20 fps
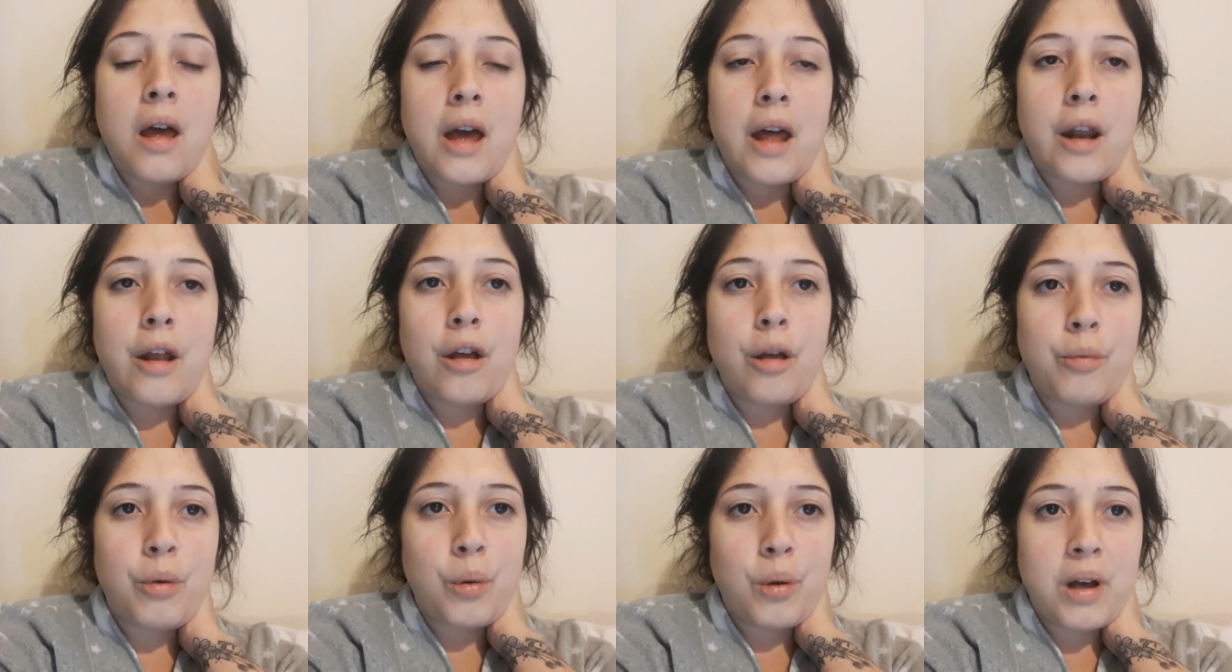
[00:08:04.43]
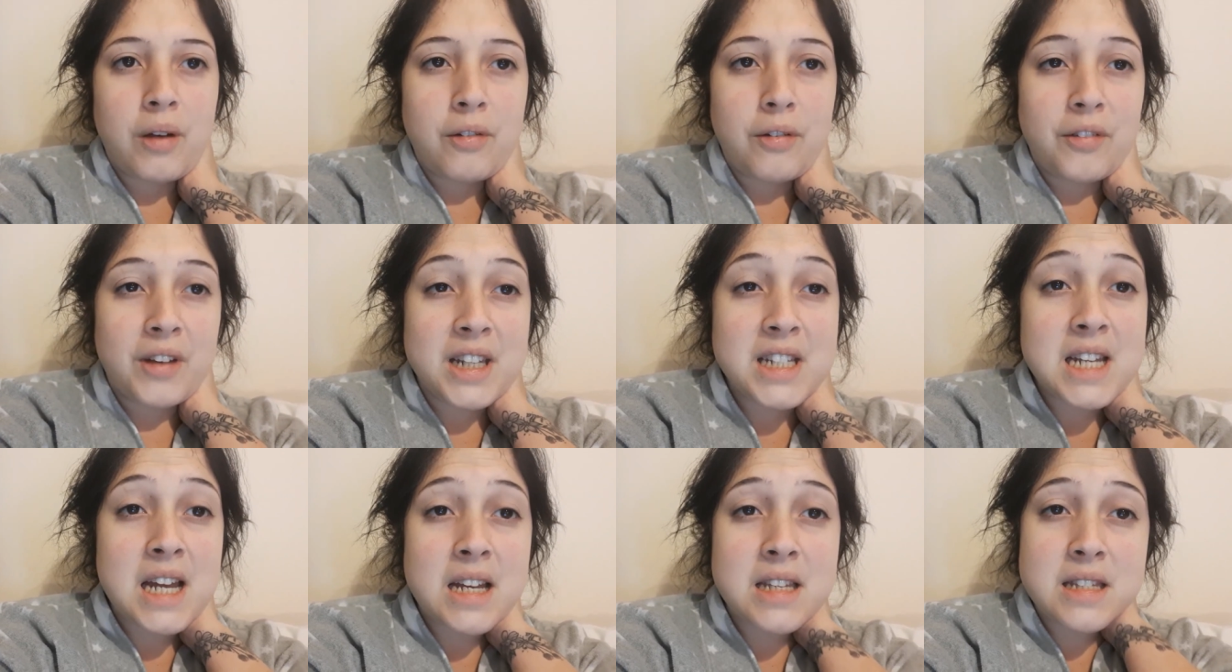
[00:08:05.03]
And I hope you'll have a
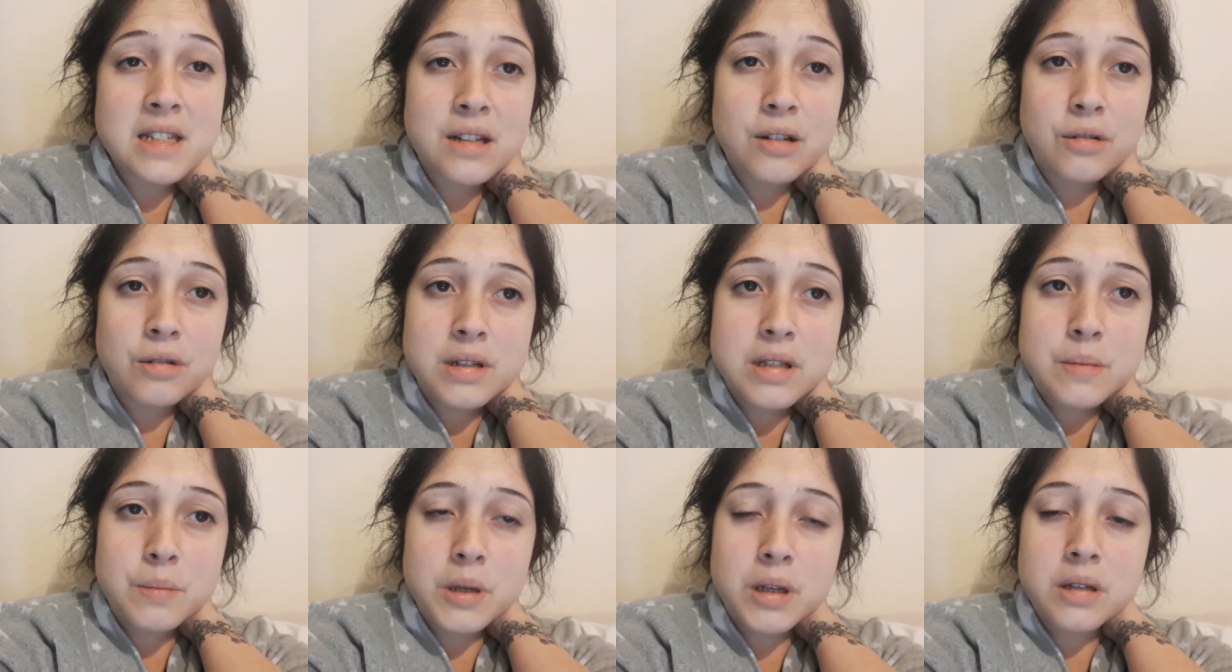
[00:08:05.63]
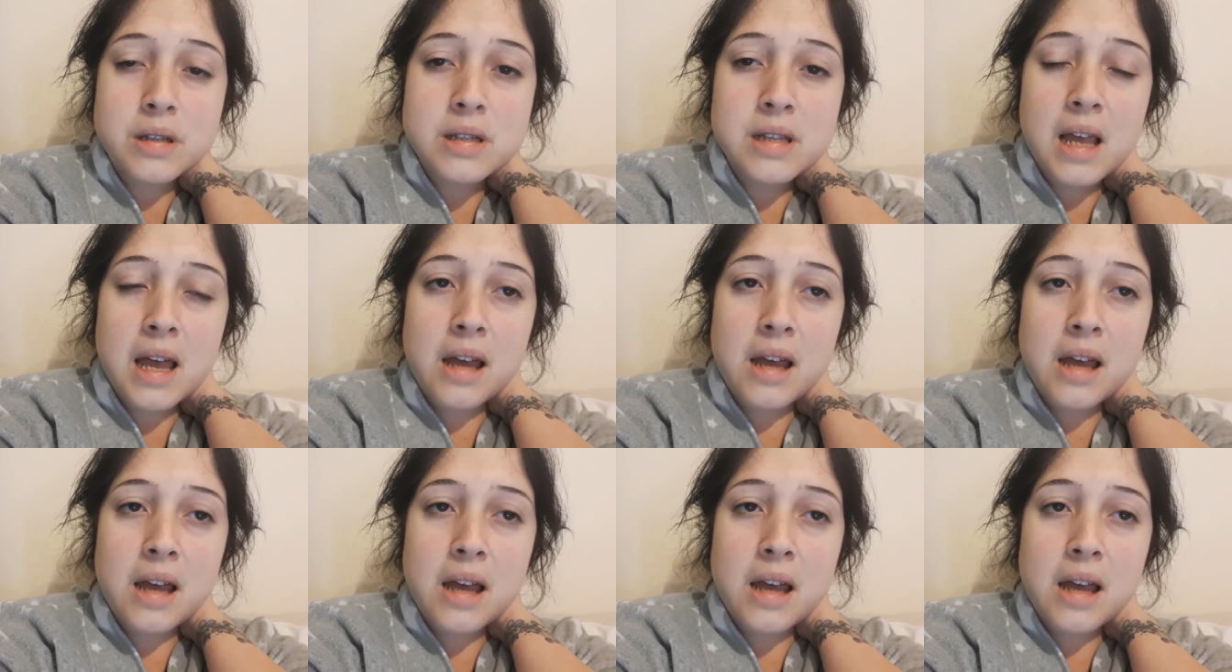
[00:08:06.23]
fantastic Christmas